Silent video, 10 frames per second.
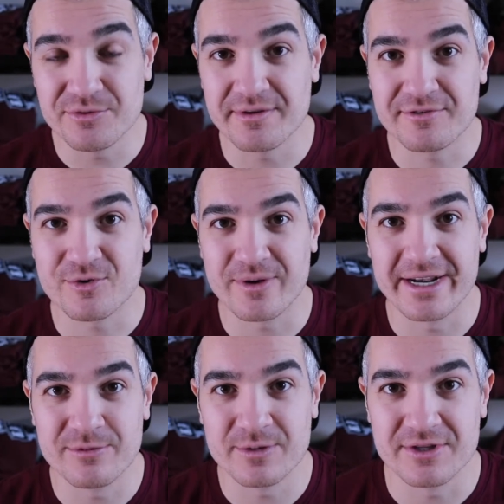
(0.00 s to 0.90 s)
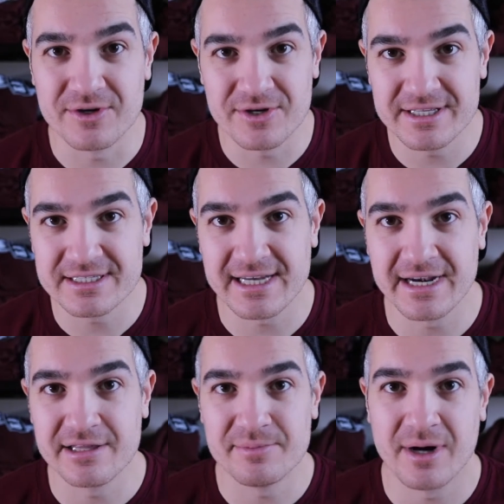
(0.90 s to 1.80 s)
that we've created with the hoodie inside
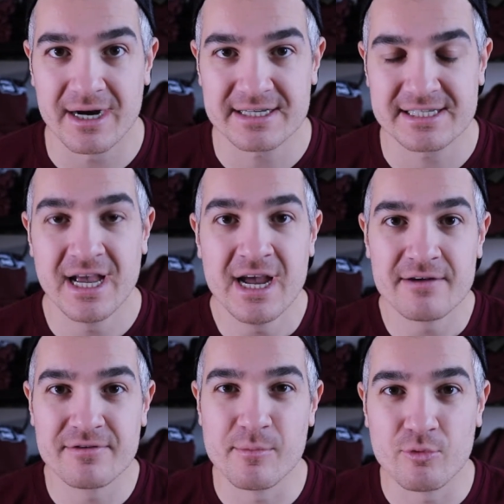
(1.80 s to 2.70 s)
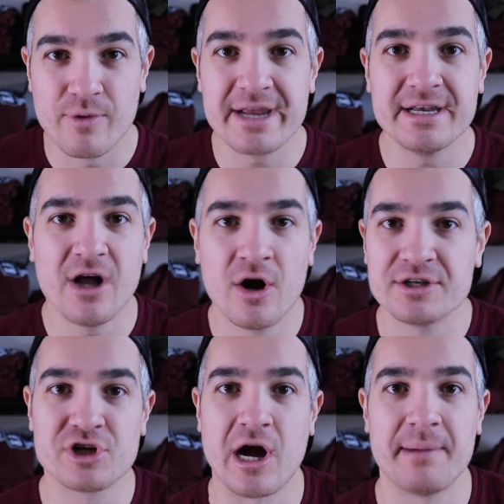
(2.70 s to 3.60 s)
of the box from right
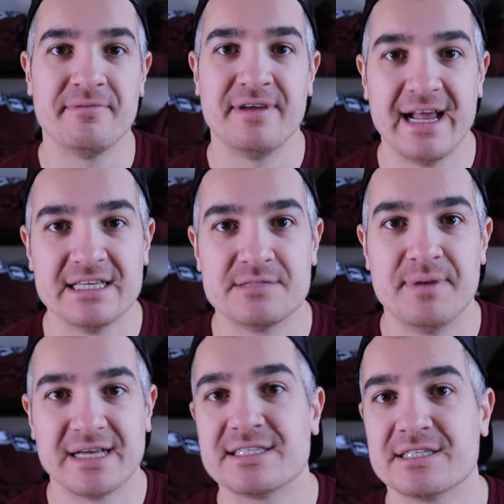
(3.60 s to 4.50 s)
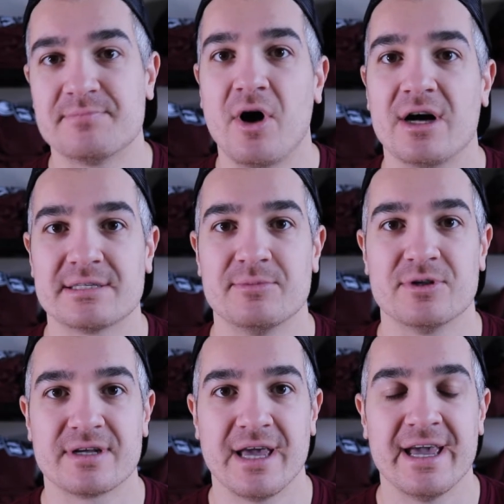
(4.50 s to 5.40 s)
on top of it as best as possible,
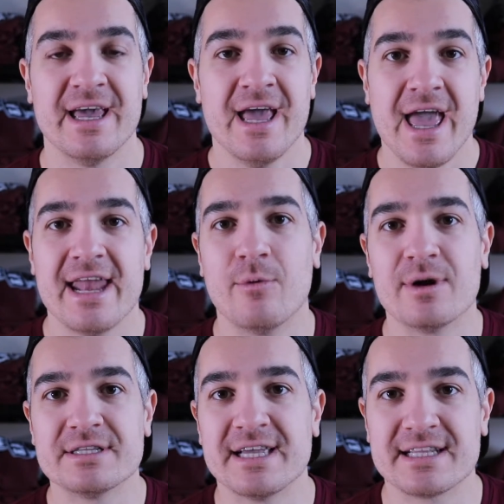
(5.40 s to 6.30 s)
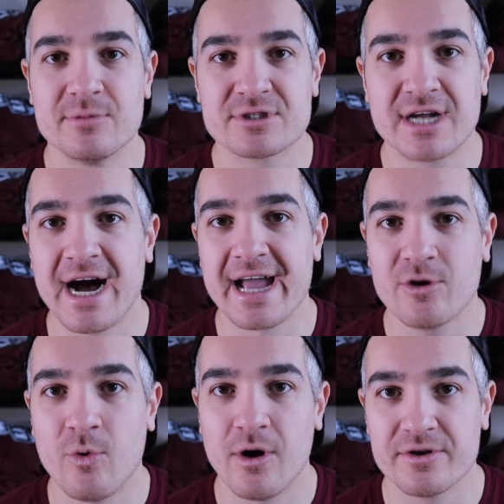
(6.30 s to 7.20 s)
okay? And I wanna take the most high
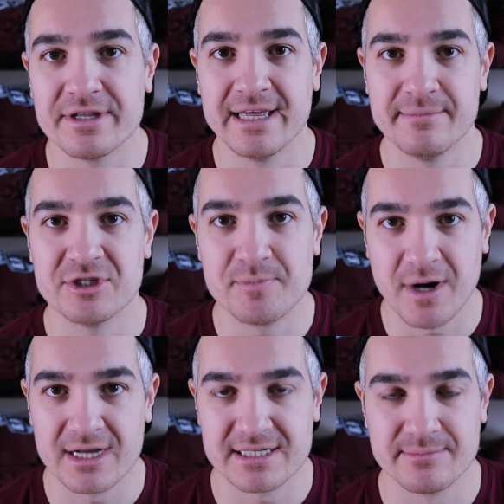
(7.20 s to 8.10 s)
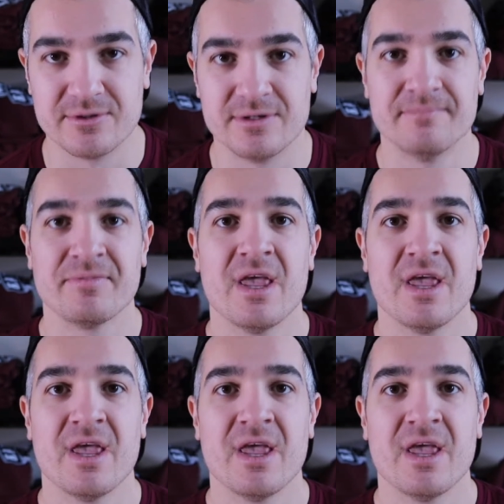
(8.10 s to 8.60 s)
quality image possible